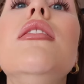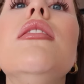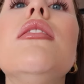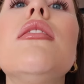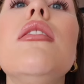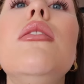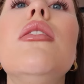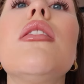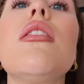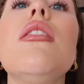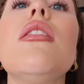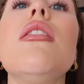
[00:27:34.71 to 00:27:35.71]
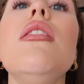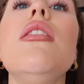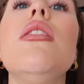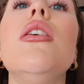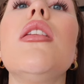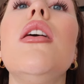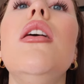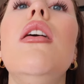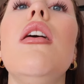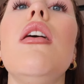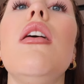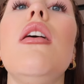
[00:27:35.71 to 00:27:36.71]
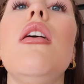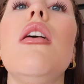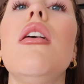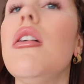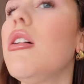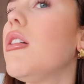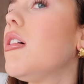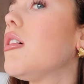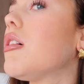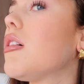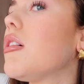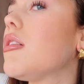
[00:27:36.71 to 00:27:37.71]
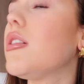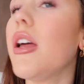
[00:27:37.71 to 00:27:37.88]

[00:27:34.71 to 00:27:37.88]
so much like liquid like